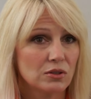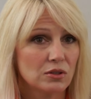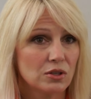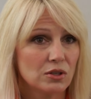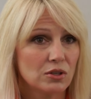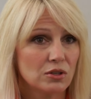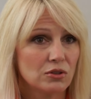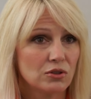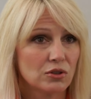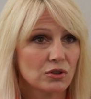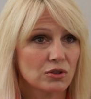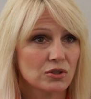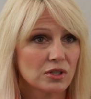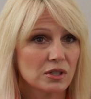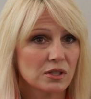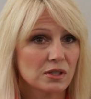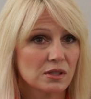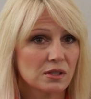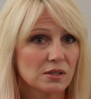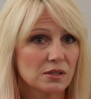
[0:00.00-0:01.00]
there's
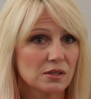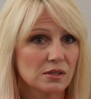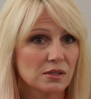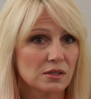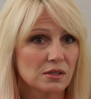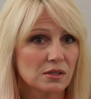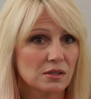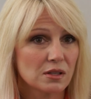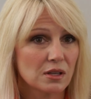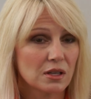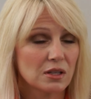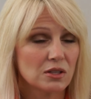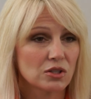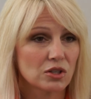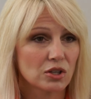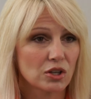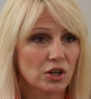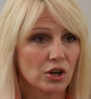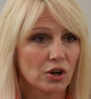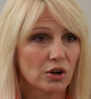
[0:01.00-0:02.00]
just this
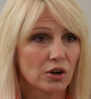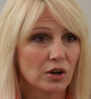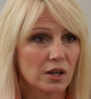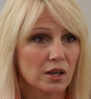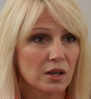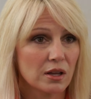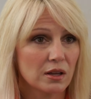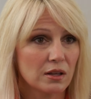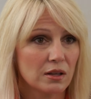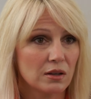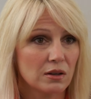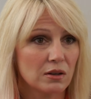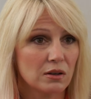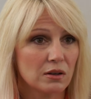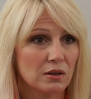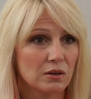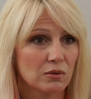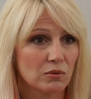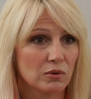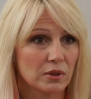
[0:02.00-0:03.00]
insecurity
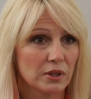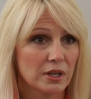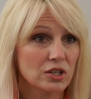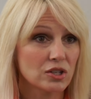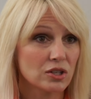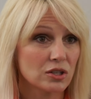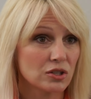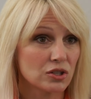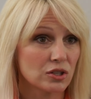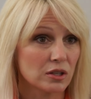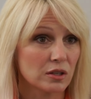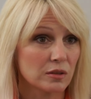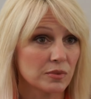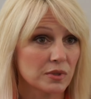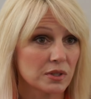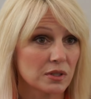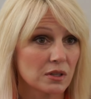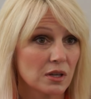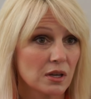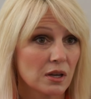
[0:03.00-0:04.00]
in
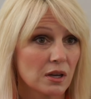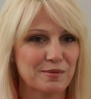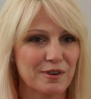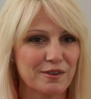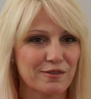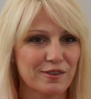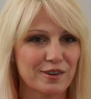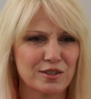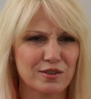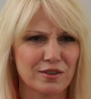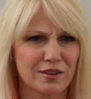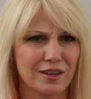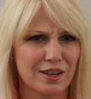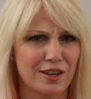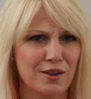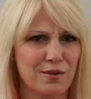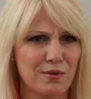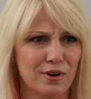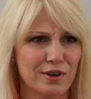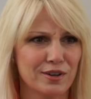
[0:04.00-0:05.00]
relationships. My friends are like,
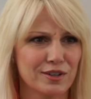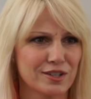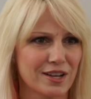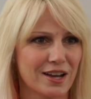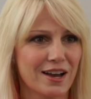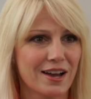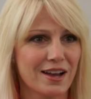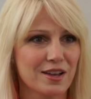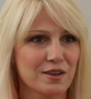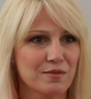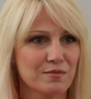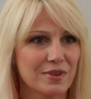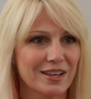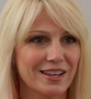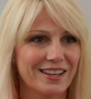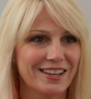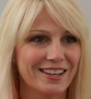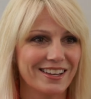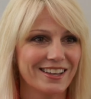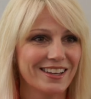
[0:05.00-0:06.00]
"You weren't shy." I'm
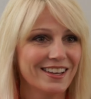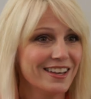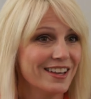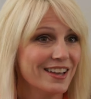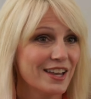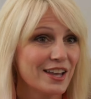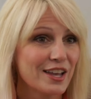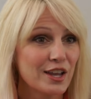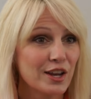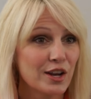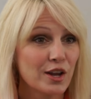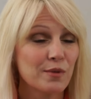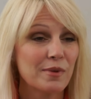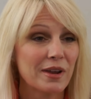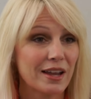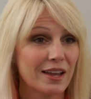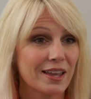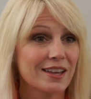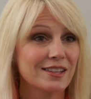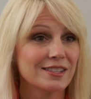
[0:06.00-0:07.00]
like, you know, but
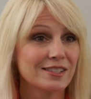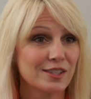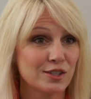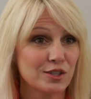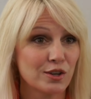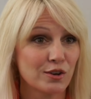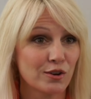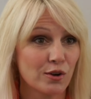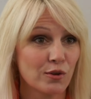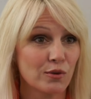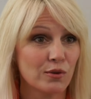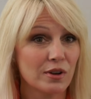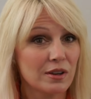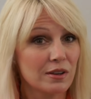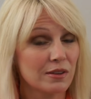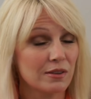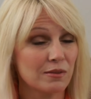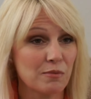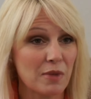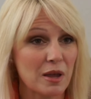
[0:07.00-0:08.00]
I guess it's your own.
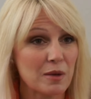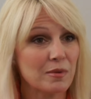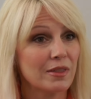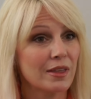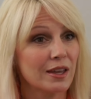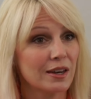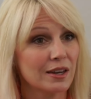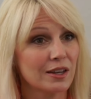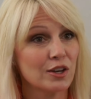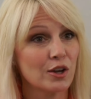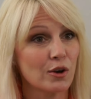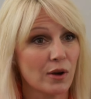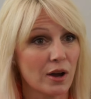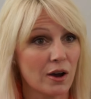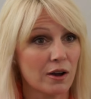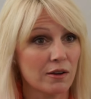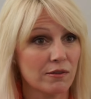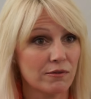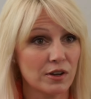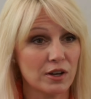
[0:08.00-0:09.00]
Maybe they didn't know how
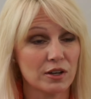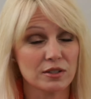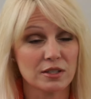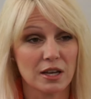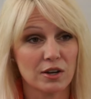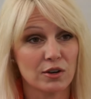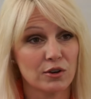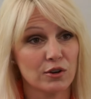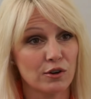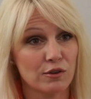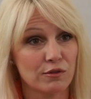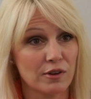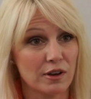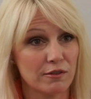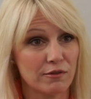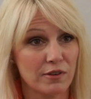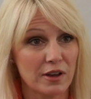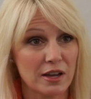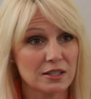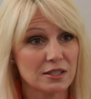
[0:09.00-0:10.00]
I felt. I don't know if I
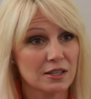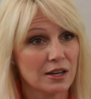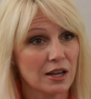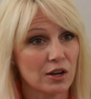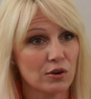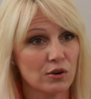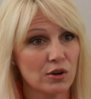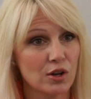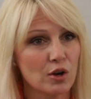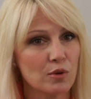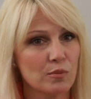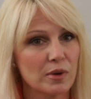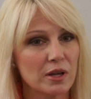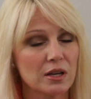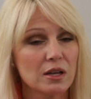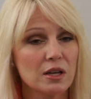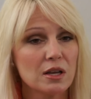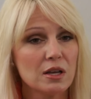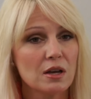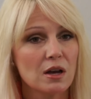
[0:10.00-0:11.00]
faked it. I don't know, but
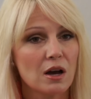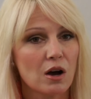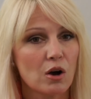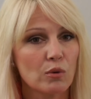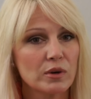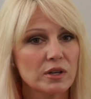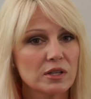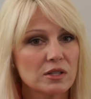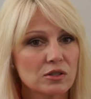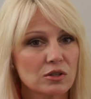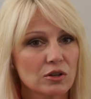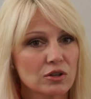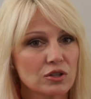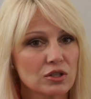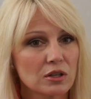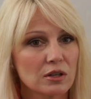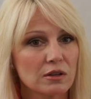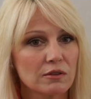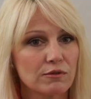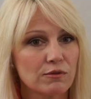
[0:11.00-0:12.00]
always
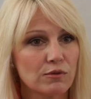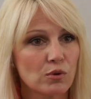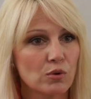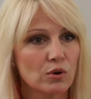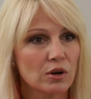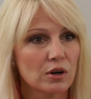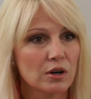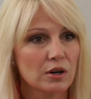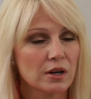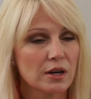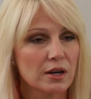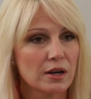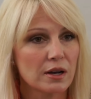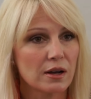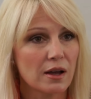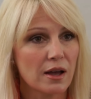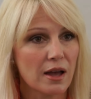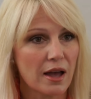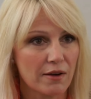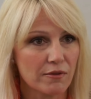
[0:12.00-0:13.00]
searching for
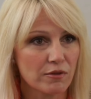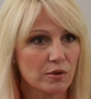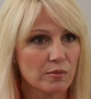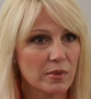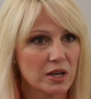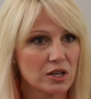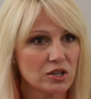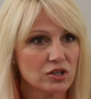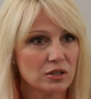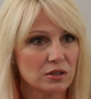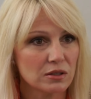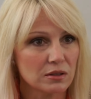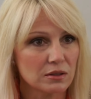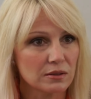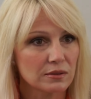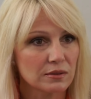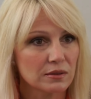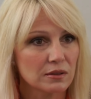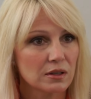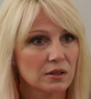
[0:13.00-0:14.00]

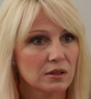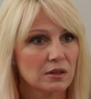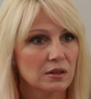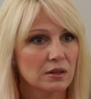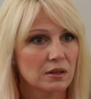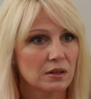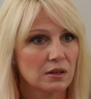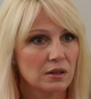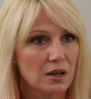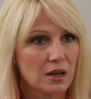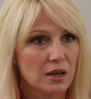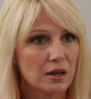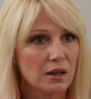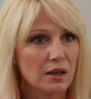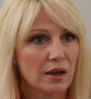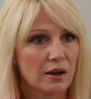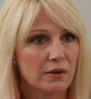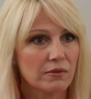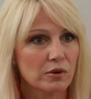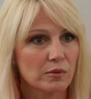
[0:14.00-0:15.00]
affirmation,
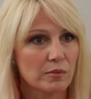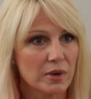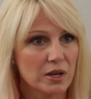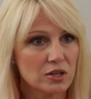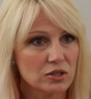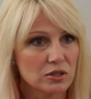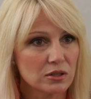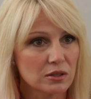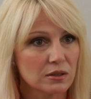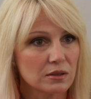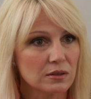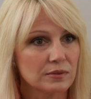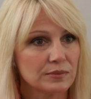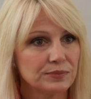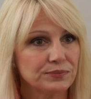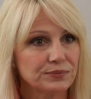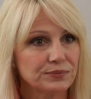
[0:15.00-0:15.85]
needing affirmation,